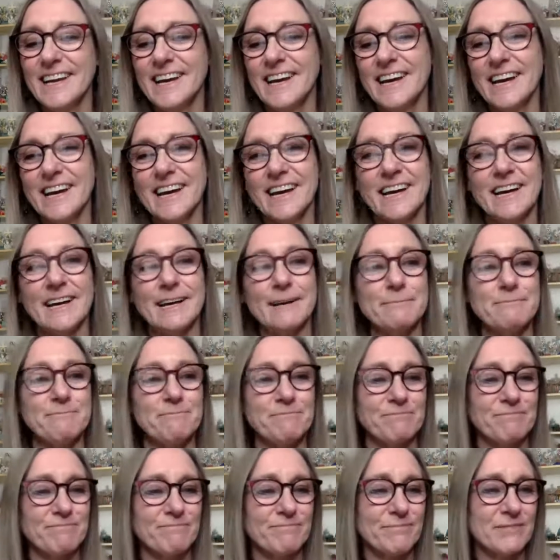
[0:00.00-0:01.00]
All
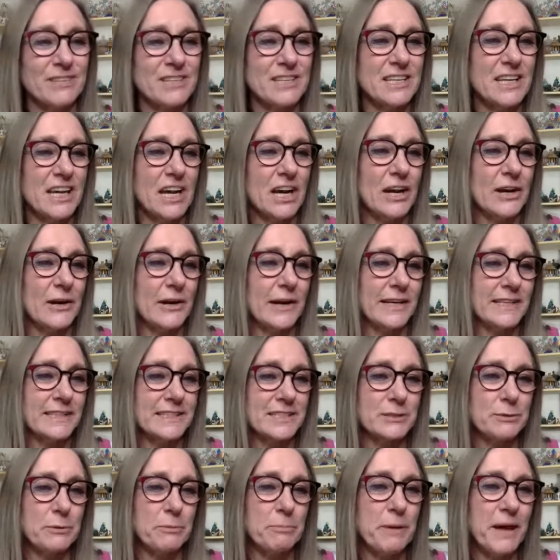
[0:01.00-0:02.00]
right,
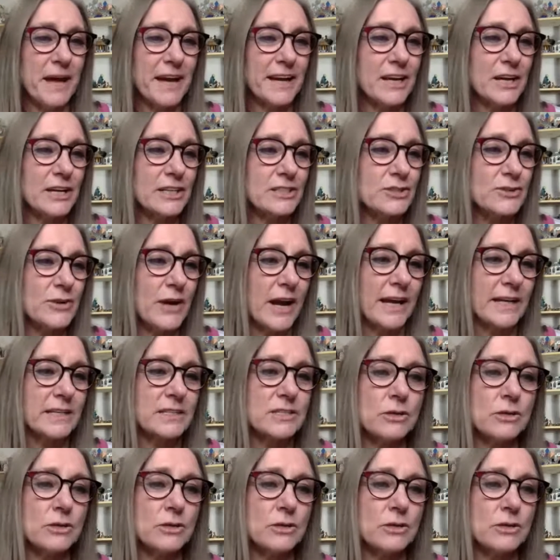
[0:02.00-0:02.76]
so back on track.